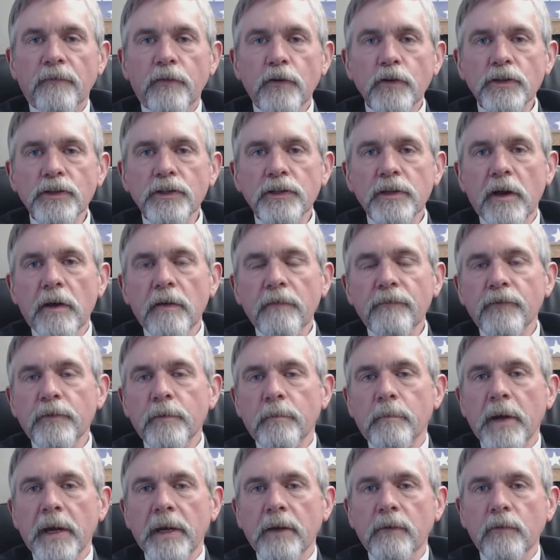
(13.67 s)
First off,
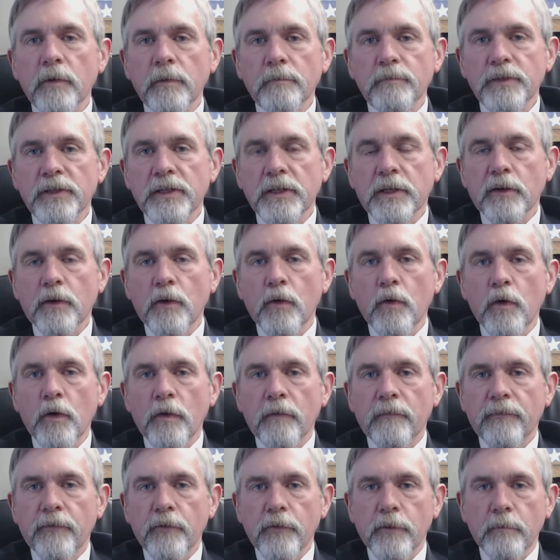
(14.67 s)
the bankruptcy
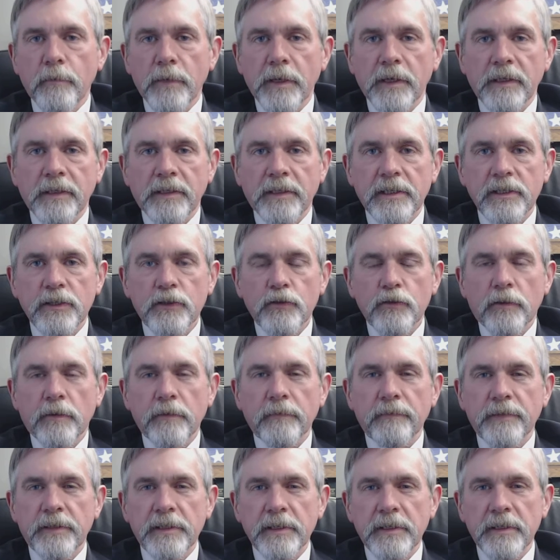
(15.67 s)
court for the Middle District
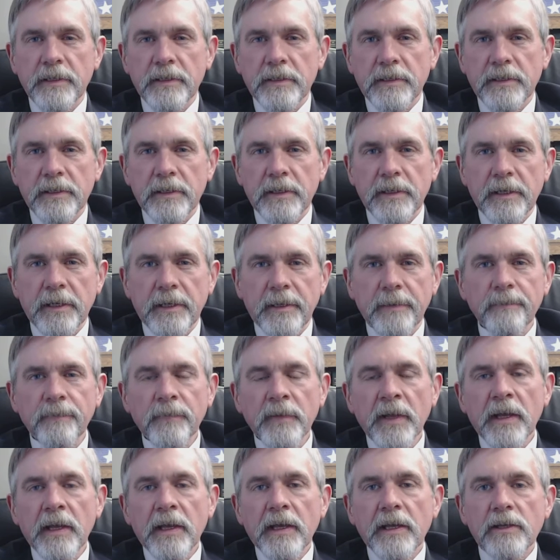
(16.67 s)
of Tennessee
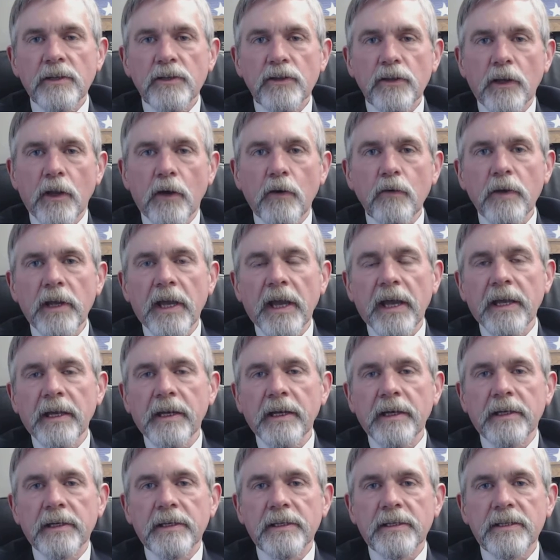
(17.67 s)
is
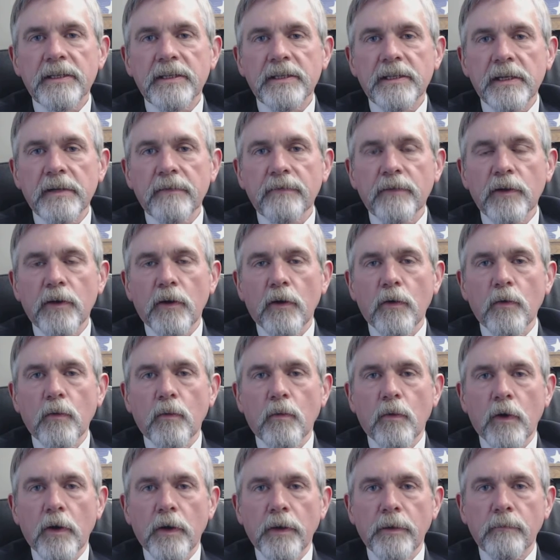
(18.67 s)
located at
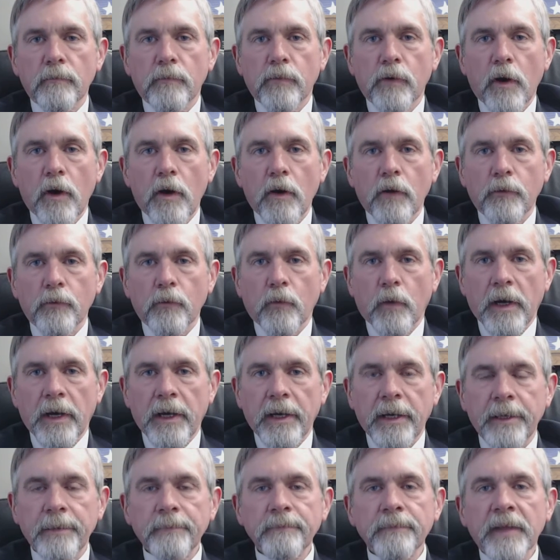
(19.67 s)
701
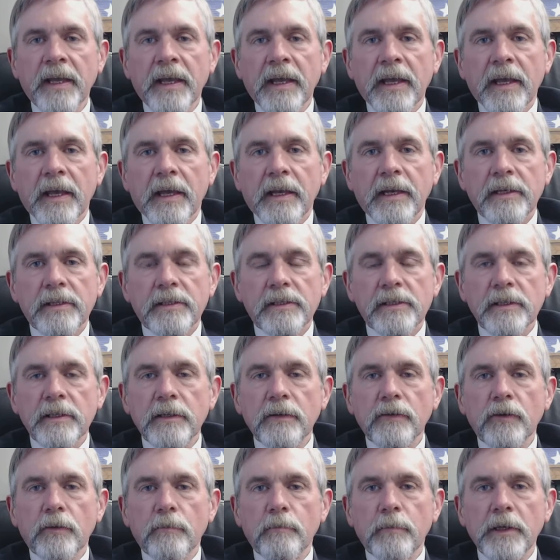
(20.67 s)
Broadway and it's
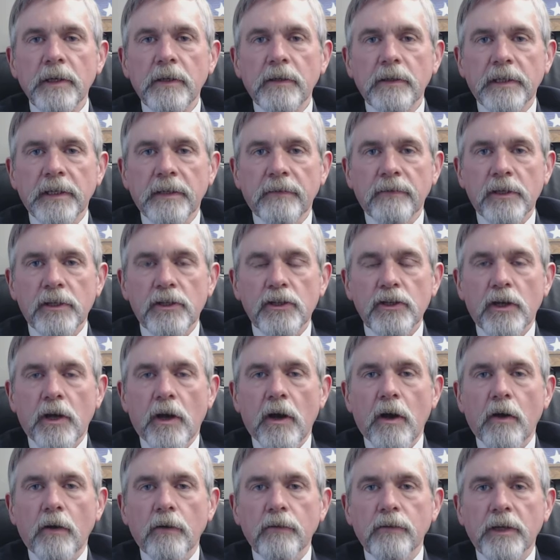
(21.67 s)
in the building that's
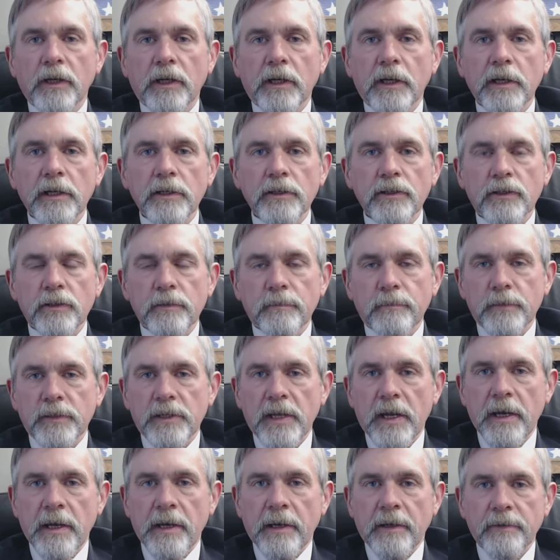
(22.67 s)
called the Customs
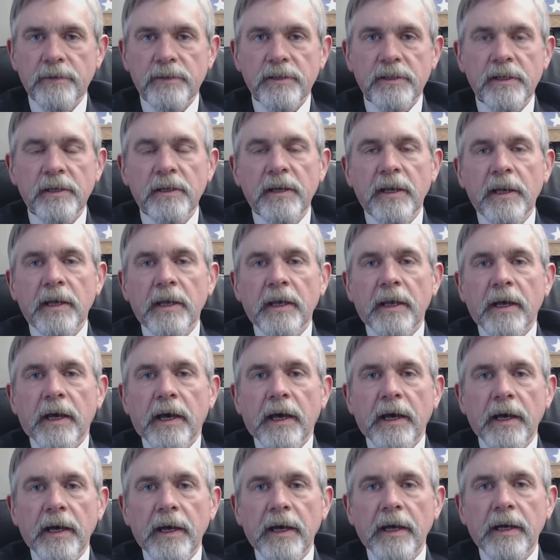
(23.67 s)
House.
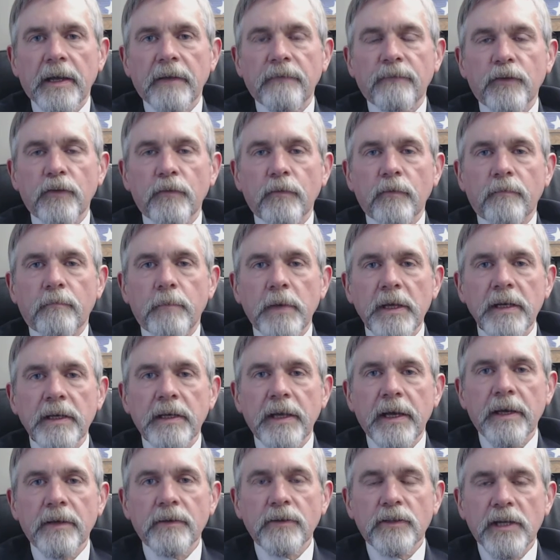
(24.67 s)
If you've been
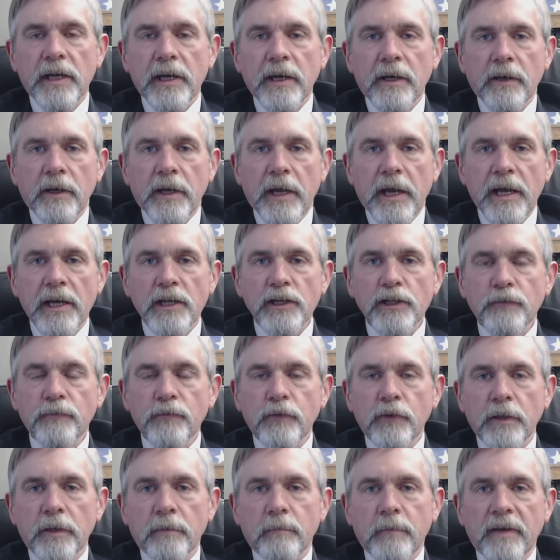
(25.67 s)
downtown
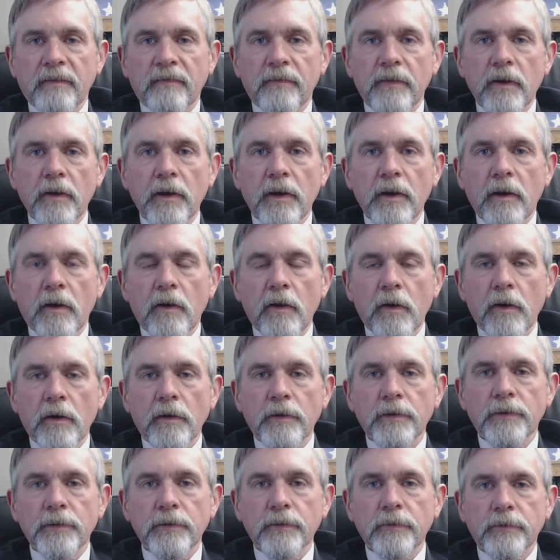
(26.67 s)
Nashville, it'd be very
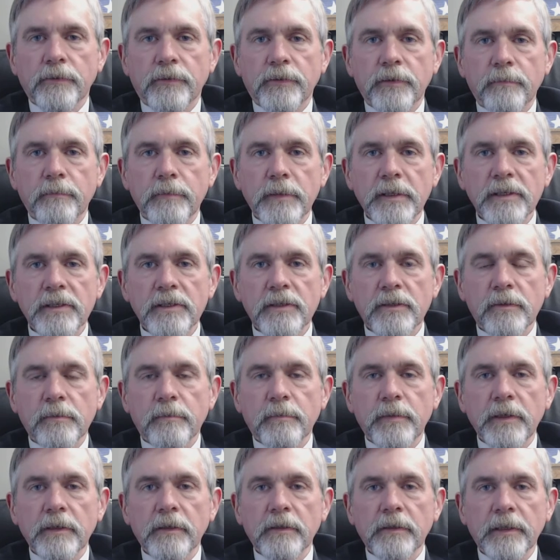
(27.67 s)
hard to miss
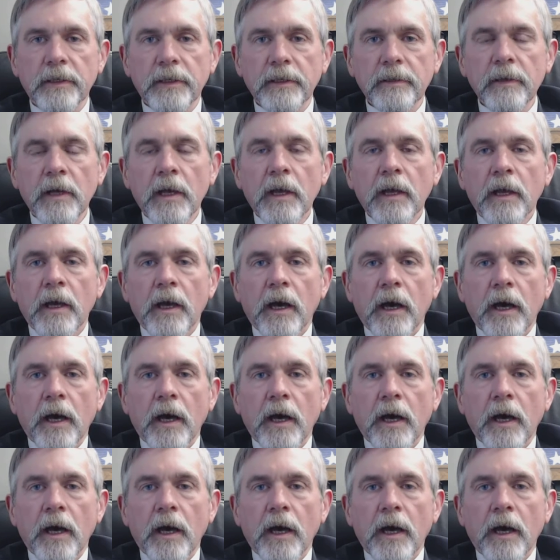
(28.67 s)
the building